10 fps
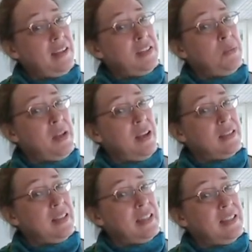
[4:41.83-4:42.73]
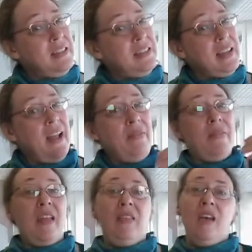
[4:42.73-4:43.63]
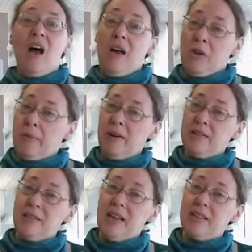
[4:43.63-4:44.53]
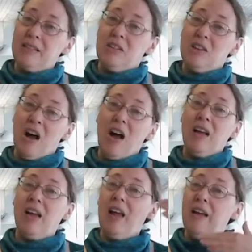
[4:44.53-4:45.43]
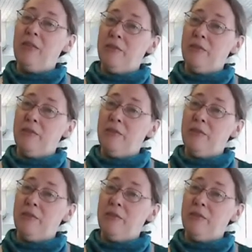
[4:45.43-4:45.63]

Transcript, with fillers: and somebody else listens, and then the other person gets to talk